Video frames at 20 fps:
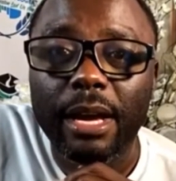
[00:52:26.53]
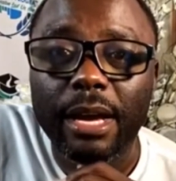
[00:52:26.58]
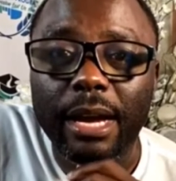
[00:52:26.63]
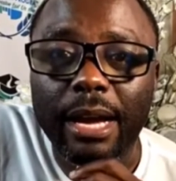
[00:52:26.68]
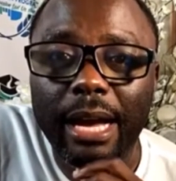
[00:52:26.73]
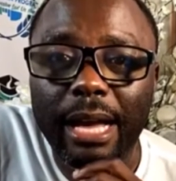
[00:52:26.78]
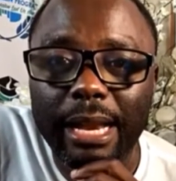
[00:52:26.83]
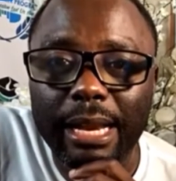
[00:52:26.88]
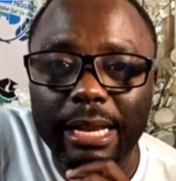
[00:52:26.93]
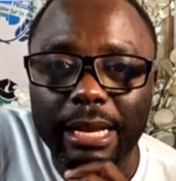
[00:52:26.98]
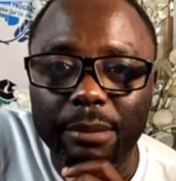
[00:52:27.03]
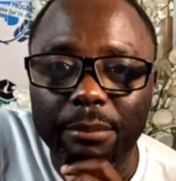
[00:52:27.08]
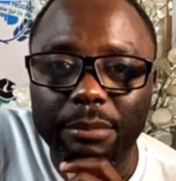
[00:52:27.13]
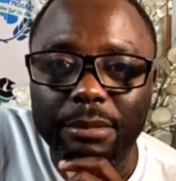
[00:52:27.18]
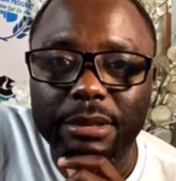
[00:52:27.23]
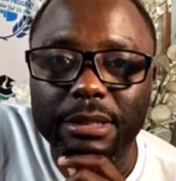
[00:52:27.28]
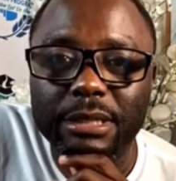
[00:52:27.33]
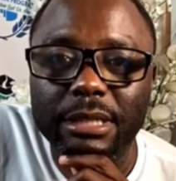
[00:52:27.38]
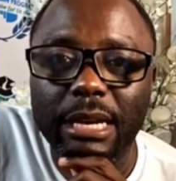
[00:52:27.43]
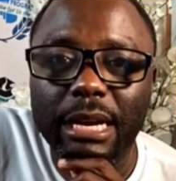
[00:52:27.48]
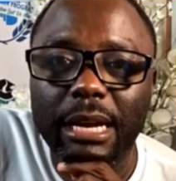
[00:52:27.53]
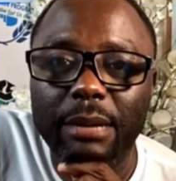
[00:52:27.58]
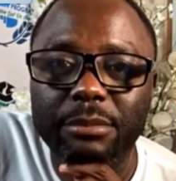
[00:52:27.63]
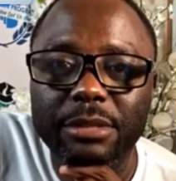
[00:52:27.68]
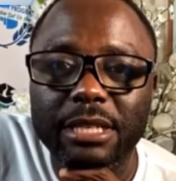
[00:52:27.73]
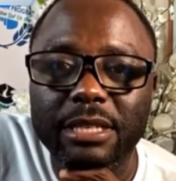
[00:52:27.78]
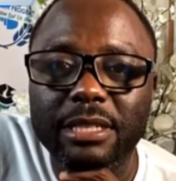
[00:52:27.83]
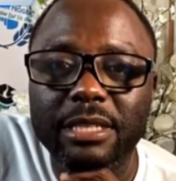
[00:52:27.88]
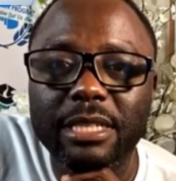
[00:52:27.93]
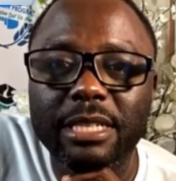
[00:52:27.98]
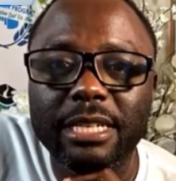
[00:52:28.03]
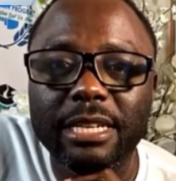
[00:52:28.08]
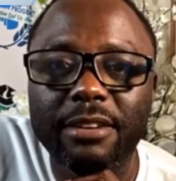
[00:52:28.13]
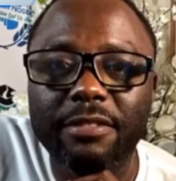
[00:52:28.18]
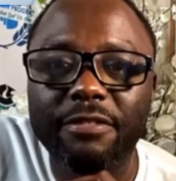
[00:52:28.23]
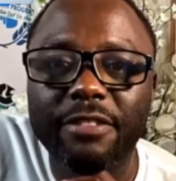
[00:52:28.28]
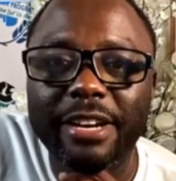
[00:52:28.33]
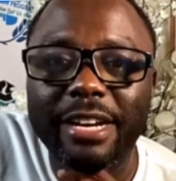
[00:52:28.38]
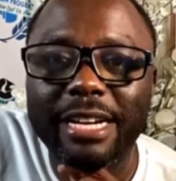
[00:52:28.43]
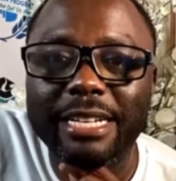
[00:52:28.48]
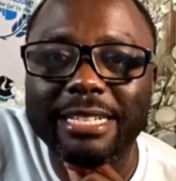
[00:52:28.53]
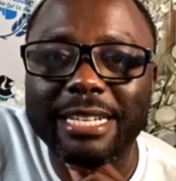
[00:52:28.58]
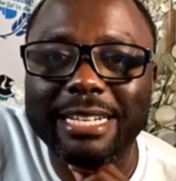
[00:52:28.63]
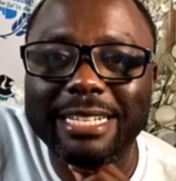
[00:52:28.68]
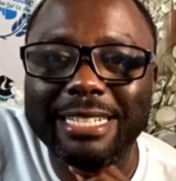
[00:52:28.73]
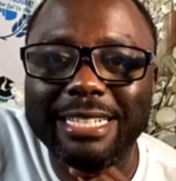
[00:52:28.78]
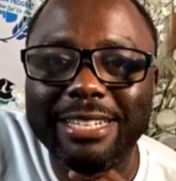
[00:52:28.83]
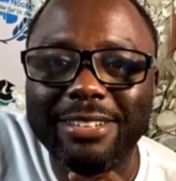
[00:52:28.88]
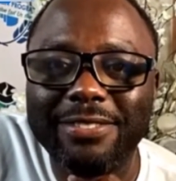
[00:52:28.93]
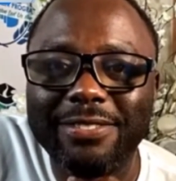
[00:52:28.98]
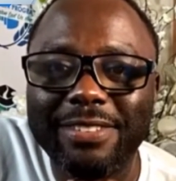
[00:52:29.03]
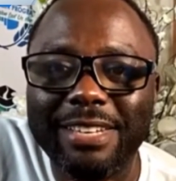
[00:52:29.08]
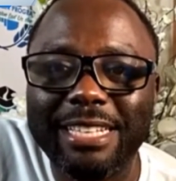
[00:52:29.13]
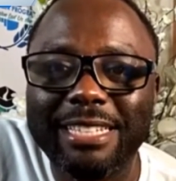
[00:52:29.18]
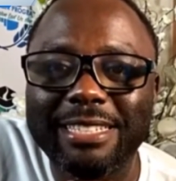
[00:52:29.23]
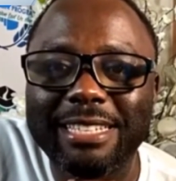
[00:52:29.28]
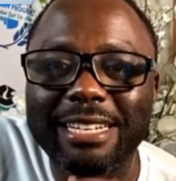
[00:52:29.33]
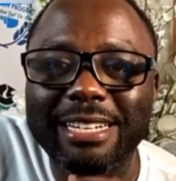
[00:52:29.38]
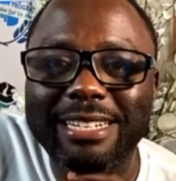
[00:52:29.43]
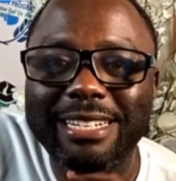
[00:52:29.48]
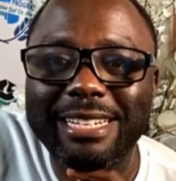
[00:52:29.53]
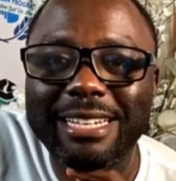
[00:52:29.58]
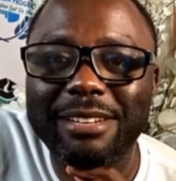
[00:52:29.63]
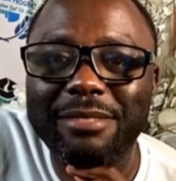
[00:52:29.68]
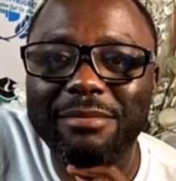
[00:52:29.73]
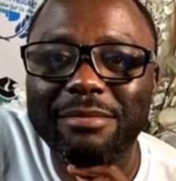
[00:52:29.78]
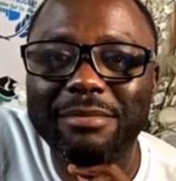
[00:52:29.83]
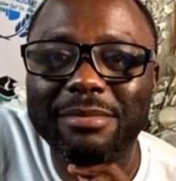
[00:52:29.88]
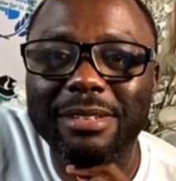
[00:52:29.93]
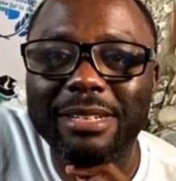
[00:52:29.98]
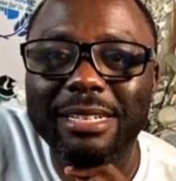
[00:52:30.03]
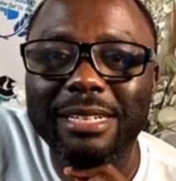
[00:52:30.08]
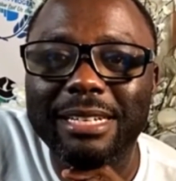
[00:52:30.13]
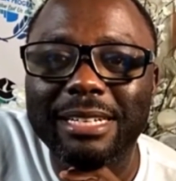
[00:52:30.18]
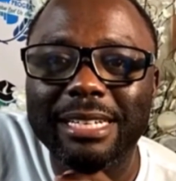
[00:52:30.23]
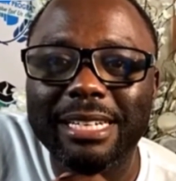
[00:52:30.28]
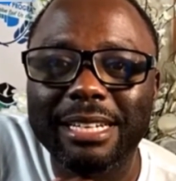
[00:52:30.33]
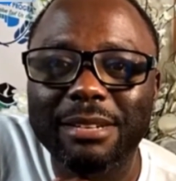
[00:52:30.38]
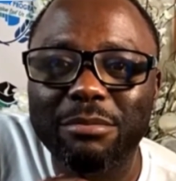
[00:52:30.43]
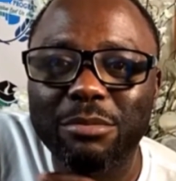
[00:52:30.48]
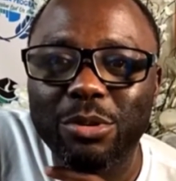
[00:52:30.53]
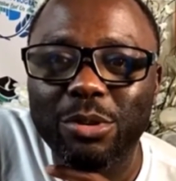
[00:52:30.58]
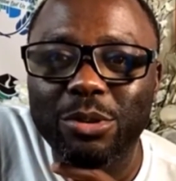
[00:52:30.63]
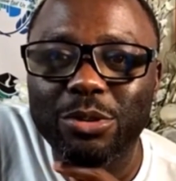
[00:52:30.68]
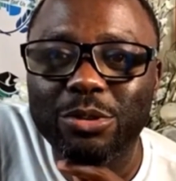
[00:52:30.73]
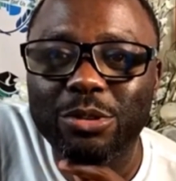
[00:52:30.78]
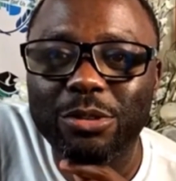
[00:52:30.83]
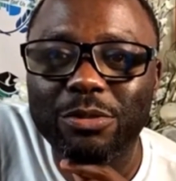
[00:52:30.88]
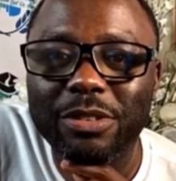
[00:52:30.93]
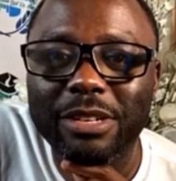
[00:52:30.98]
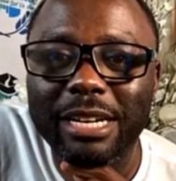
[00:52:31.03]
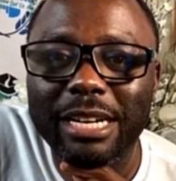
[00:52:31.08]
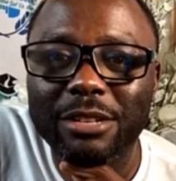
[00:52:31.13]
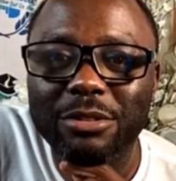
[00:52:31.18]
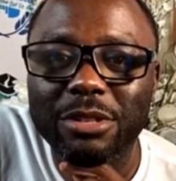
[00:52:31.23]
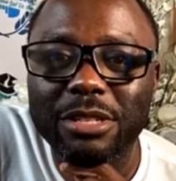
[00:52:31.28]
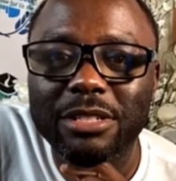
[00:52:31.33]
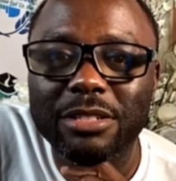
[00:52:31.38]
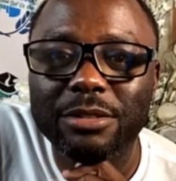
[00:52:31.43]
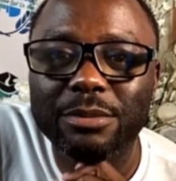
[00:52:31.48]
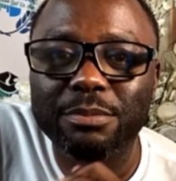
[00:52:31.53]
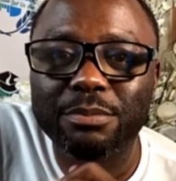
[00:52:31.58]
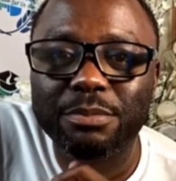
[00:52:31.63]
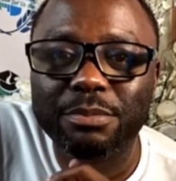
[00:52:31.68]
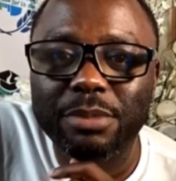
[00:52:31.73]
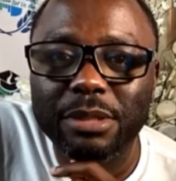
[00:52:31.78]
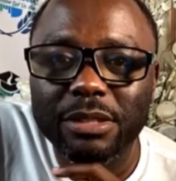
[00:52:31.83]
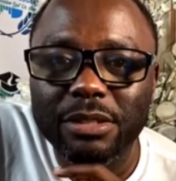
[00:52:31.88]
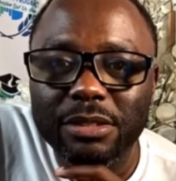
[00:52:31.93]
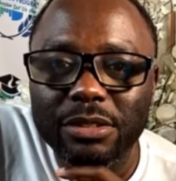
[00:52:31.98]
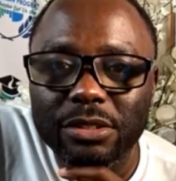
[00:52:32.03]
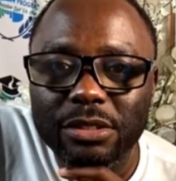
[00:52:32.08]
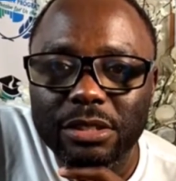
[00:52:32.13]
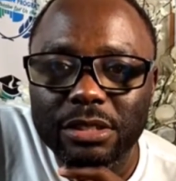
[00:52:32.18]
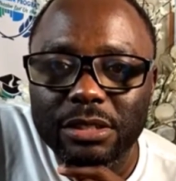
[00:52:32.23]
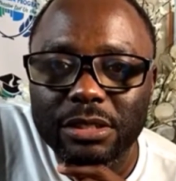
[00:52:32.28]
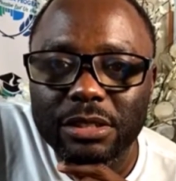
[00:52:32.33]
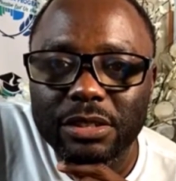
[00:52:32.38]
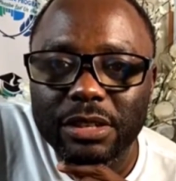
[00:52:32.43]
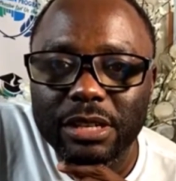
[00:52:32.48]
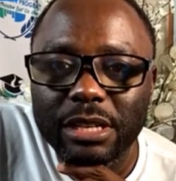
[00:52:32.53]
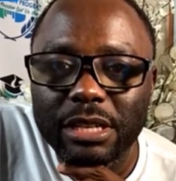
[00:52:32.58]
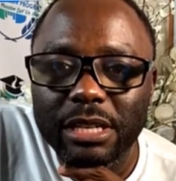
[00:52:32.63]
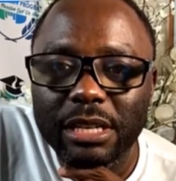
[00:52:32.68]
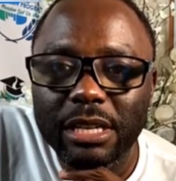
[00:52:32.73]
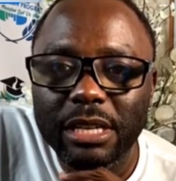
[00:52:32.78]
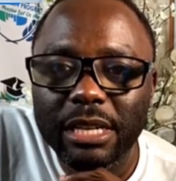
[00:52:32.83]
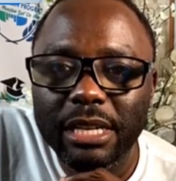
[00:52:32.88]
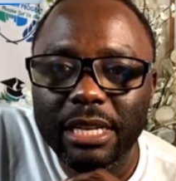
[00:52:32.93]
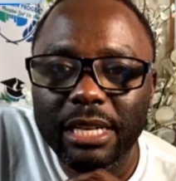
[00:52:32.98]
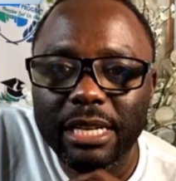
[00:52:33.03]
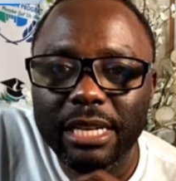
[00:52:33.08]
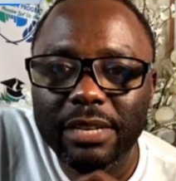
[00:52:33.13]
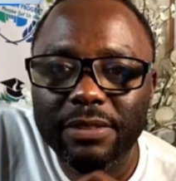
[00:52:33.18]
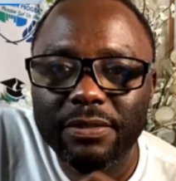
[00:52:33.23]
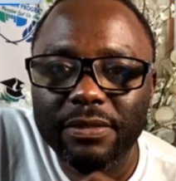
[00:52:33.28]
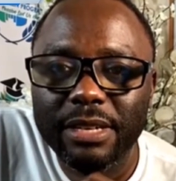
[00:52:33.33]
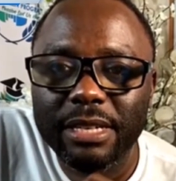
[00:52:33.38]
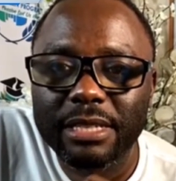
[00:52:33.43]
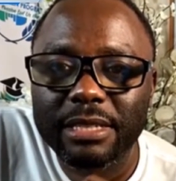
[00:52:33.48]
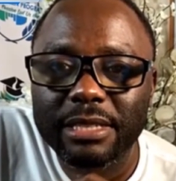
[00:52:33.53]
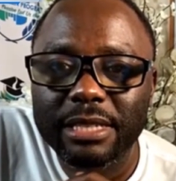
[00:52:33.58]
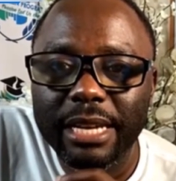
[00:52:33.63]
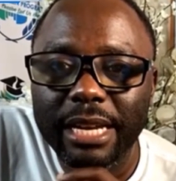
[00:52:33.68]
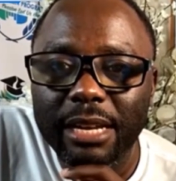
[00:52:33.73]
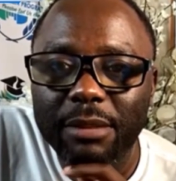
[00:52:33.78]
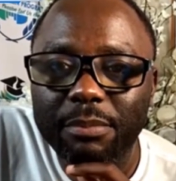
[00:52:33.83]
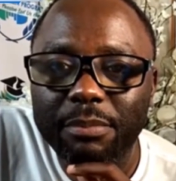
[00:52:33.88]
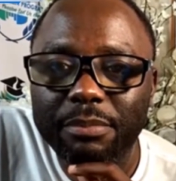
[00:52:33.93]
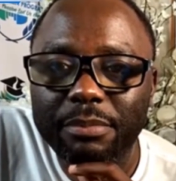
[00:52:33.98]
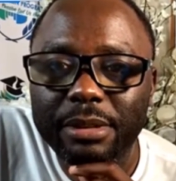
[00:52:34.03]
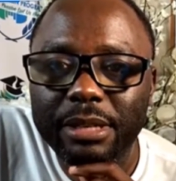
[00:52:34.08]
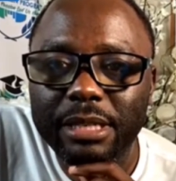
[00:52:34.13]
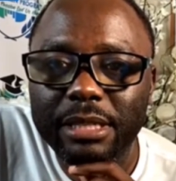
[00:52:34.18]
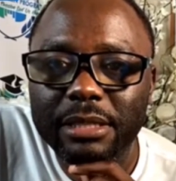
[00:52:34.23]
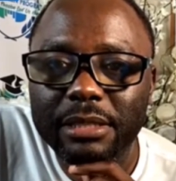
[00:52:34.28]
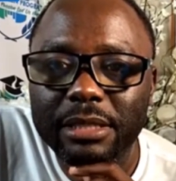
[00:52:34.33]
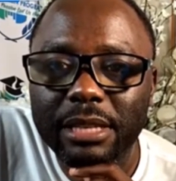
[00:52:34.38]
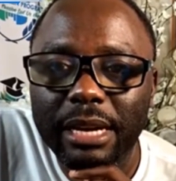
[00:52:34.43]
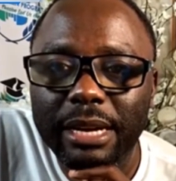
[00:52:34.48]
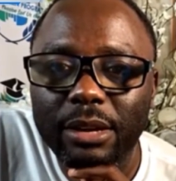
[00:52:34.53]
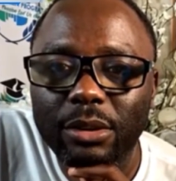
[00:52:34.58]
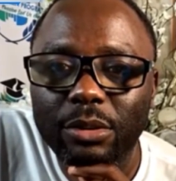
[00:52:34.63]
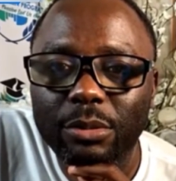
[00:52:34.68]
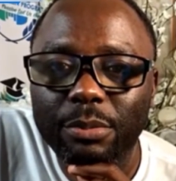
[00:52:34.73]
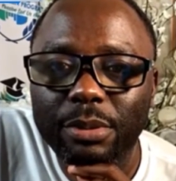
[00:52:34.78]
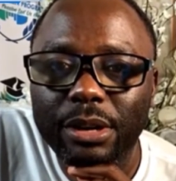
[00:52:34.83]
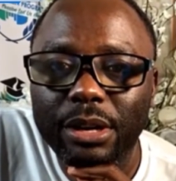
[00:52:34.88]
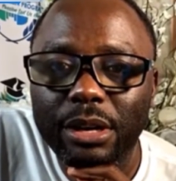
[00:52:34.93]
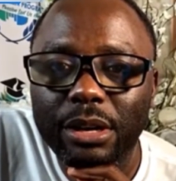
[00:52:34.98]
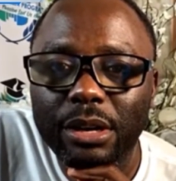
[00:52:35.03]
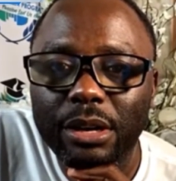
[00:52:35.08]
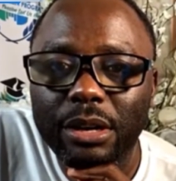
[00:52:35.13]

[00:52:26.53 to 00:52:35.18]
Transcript: Caleb, I'm just here very attentive. It's a dream in most of graduates. Pastors Greener, any advice, help, please? Eye opener.